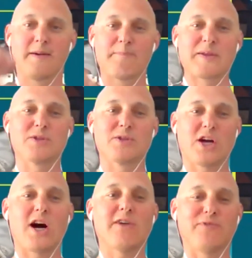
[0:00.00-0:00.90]
It was
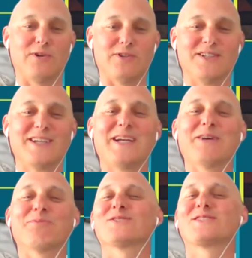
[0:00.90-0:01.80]
awful.
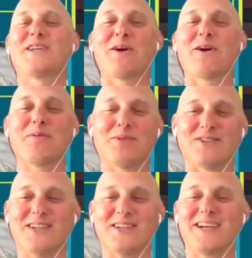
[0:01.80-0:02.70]
It was
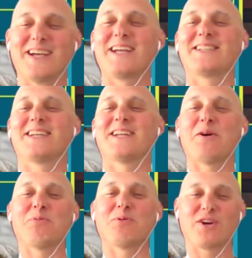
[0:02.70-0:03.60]
terrible. It did
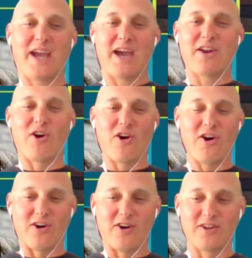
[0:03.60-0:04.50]
not work at
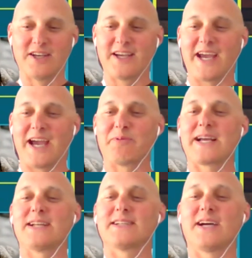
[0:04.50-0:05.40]
all. And we
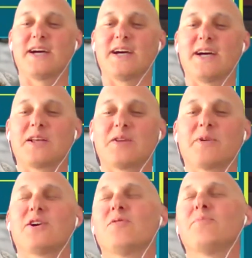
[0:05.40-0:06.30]
got done and went,
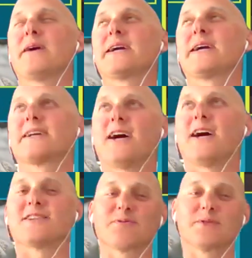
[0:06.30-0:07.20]
oh my gosh, this
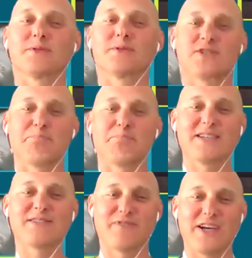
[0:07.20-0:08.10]
was just the biggest
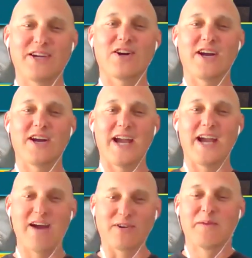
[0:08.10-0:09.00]
failure
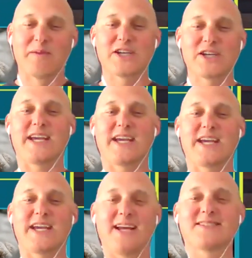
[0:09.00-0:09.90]
ever because you
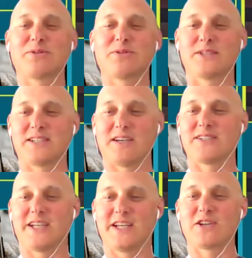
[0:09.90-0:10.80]
can't say to a
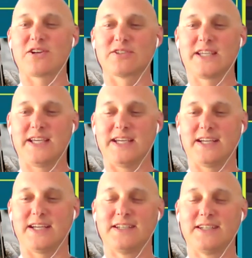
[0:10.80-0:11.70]
17 year old kid,